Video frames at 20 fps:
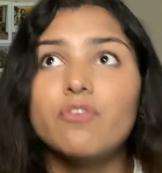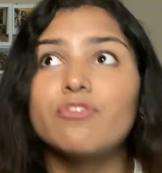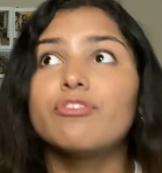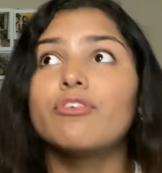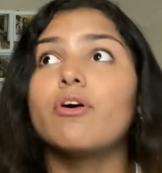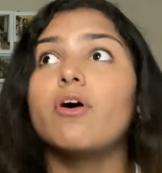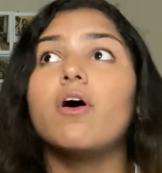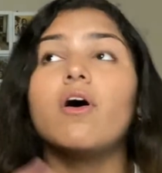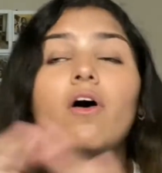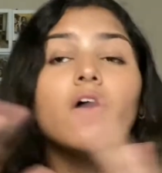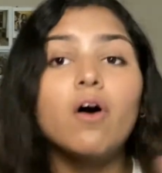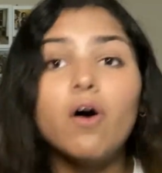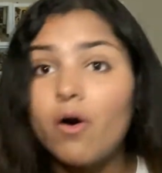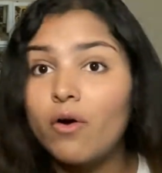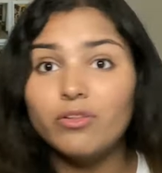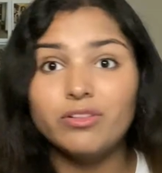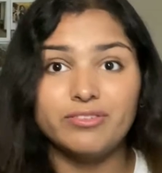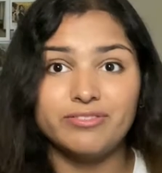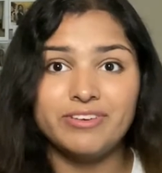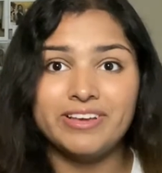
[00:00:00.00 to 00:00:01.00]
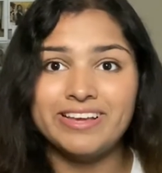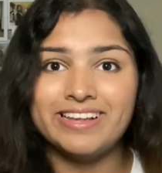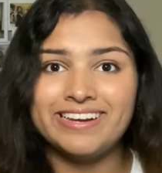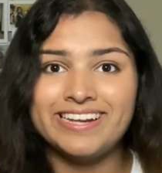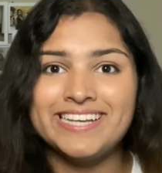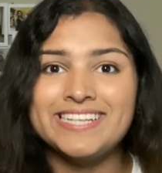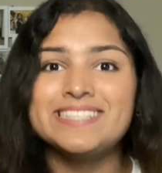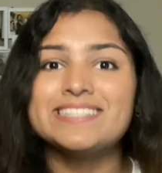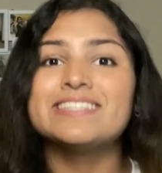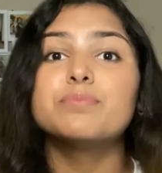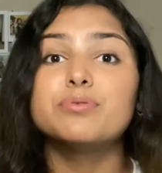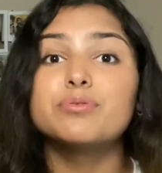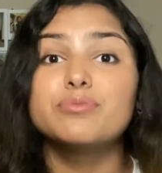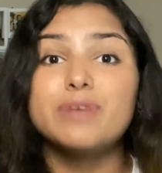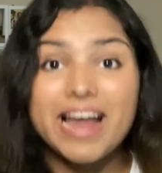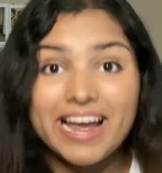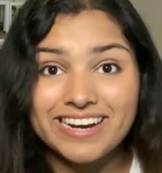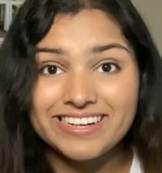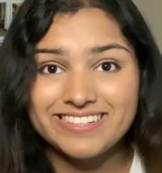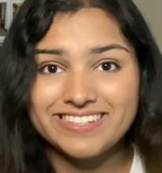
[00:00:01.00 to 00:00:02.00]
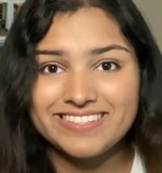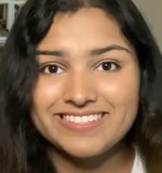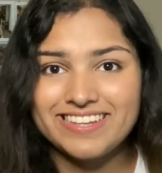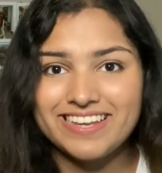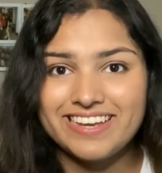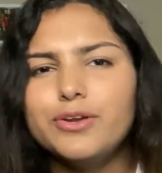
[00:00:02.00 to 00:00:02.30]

for all of it is practicing.